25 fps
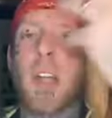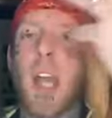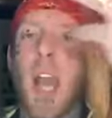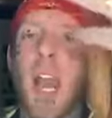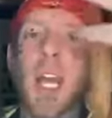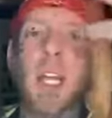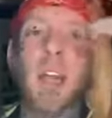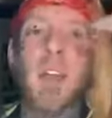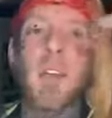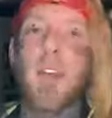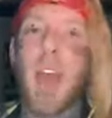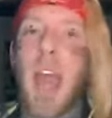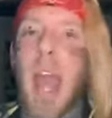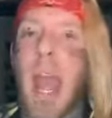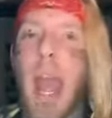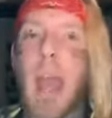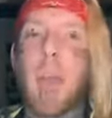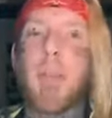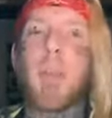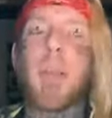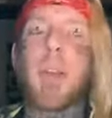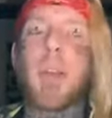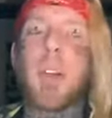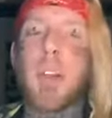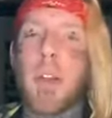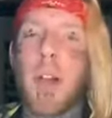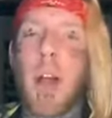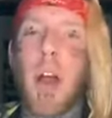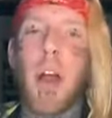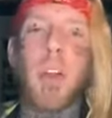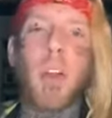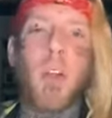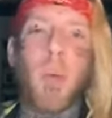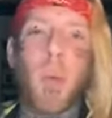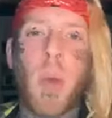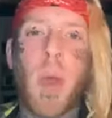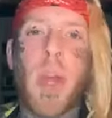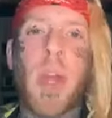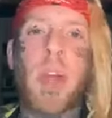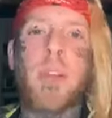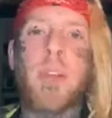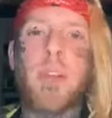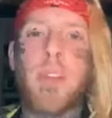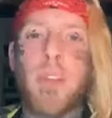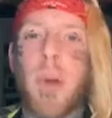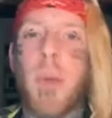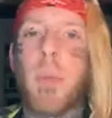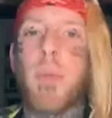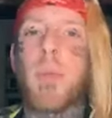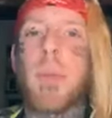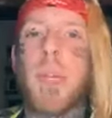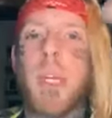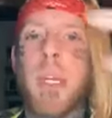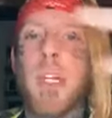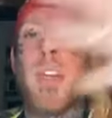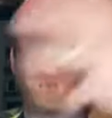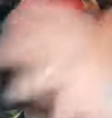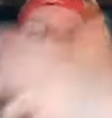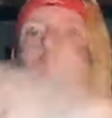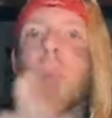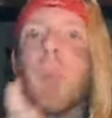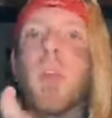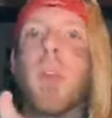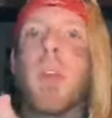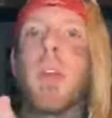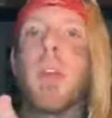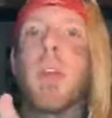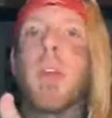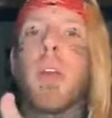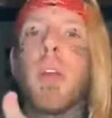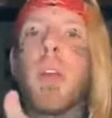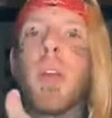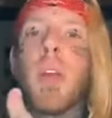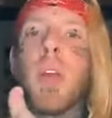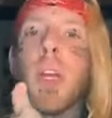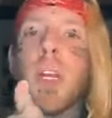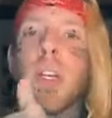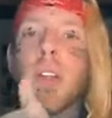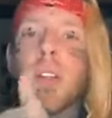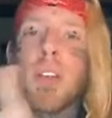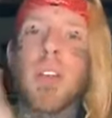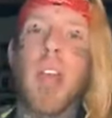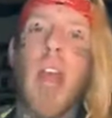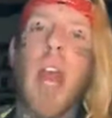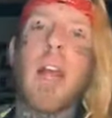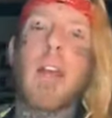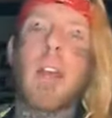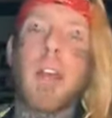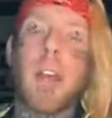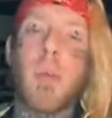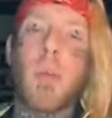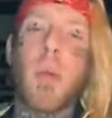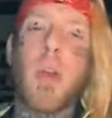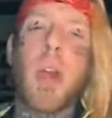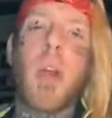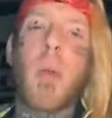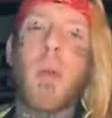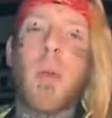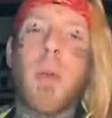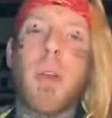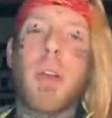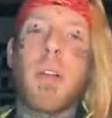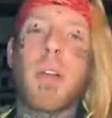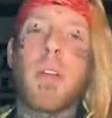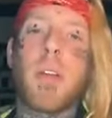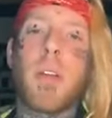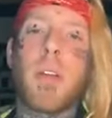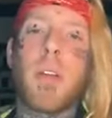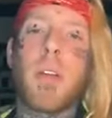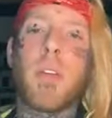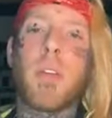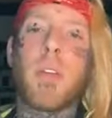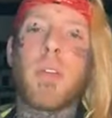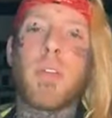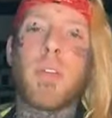kind of happened along the way from me doing exactly what I wanted to do.